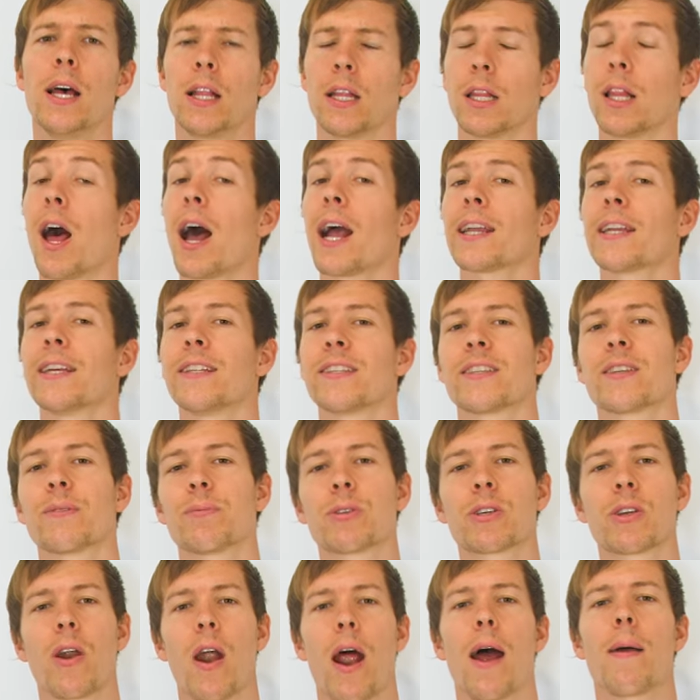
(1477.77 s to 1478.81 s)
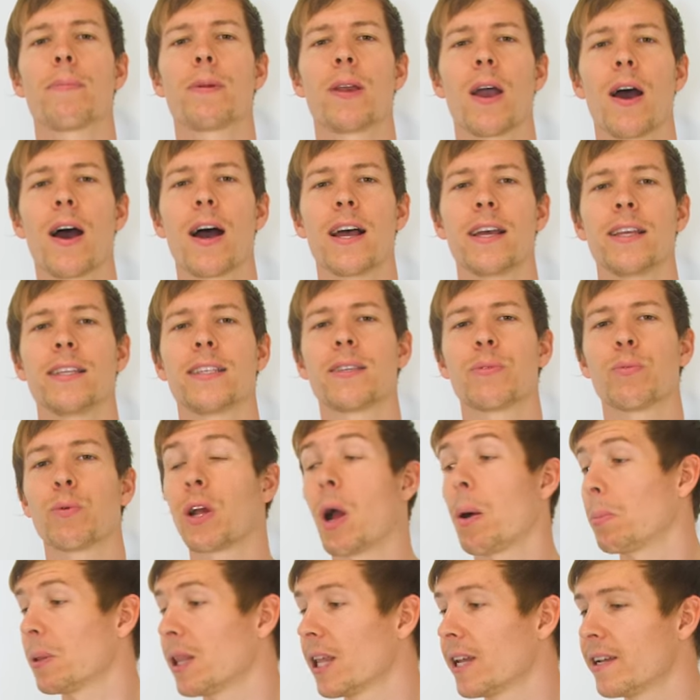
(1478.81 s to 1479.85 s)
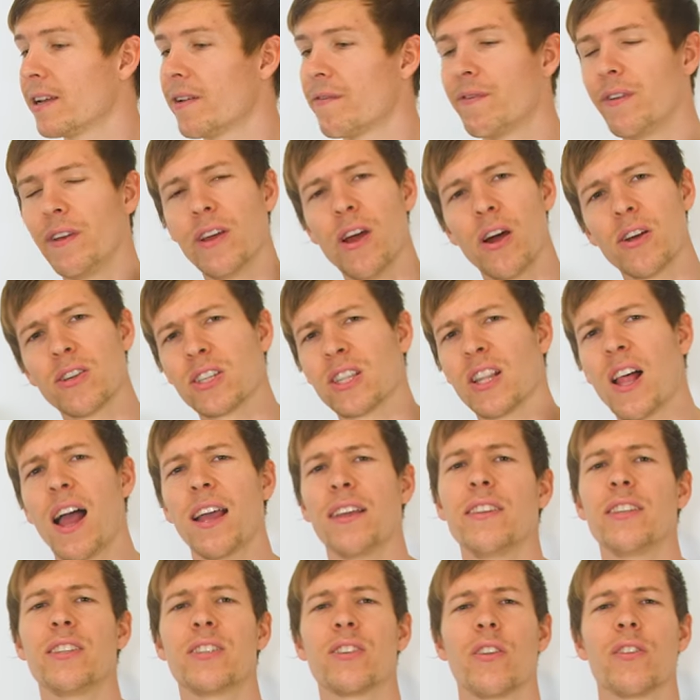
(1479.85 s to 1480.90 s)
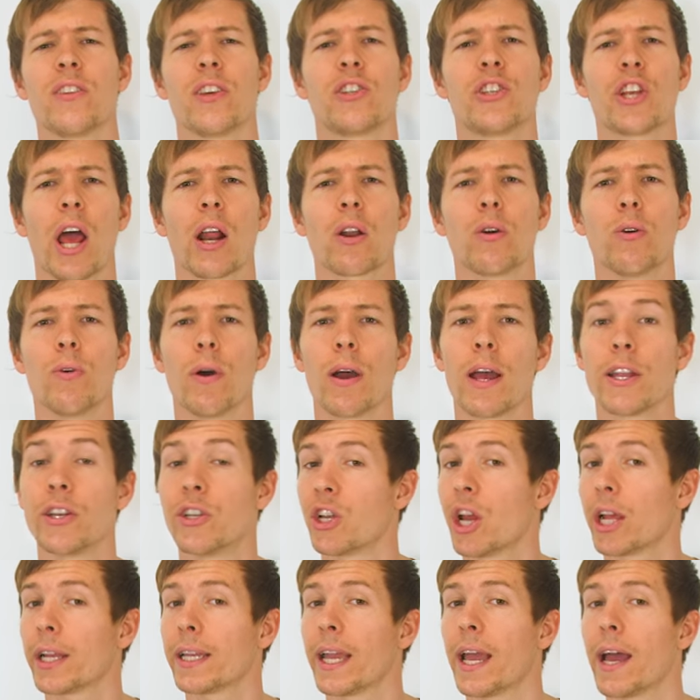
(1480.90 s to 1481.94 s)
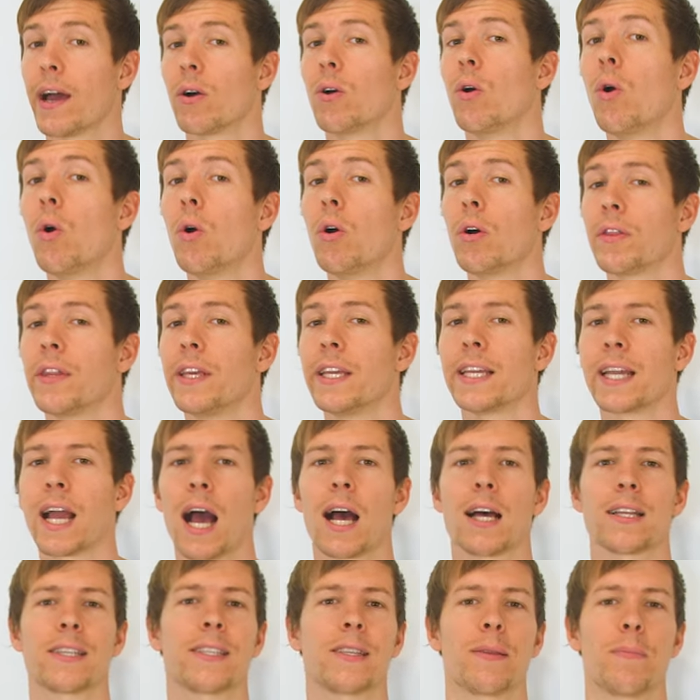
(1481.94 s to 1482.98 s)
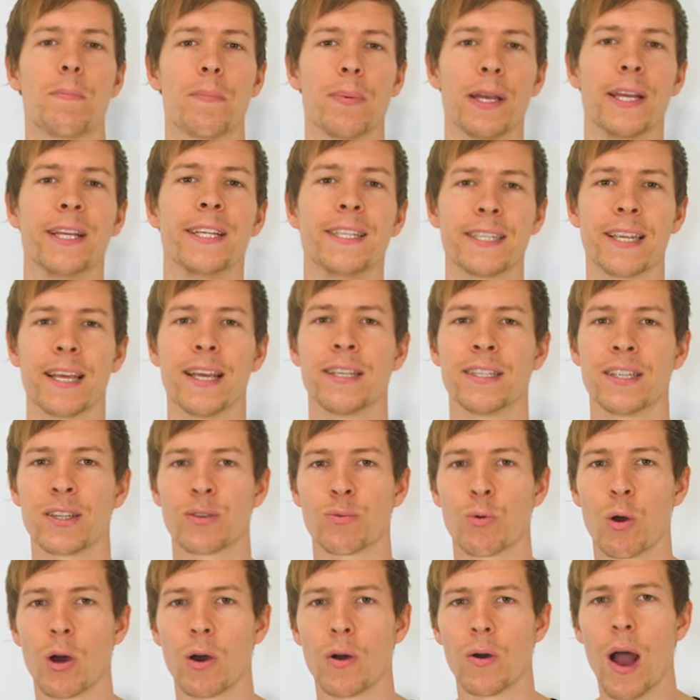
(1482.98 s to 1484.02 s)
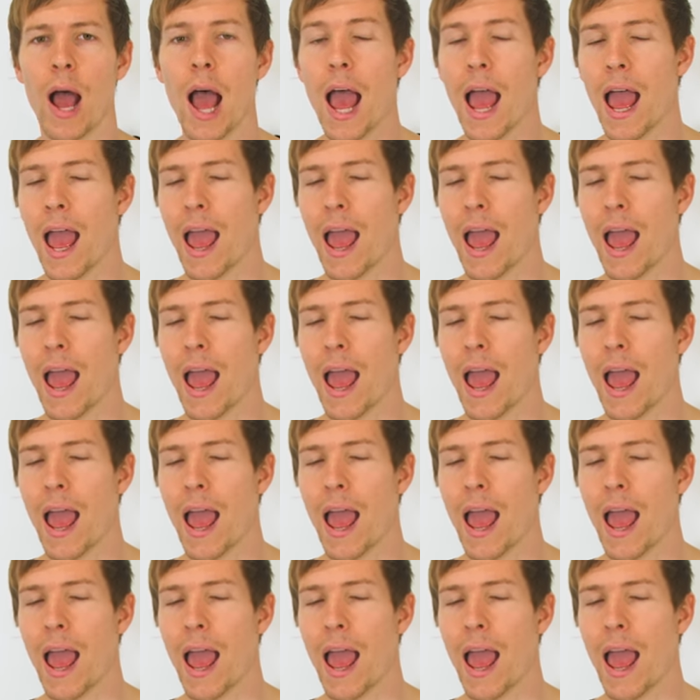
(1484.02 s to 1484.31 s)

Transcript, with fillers: Like and subscribe, guys. We've got plenty of videos like this on the channel and check out all the custom PCs as well.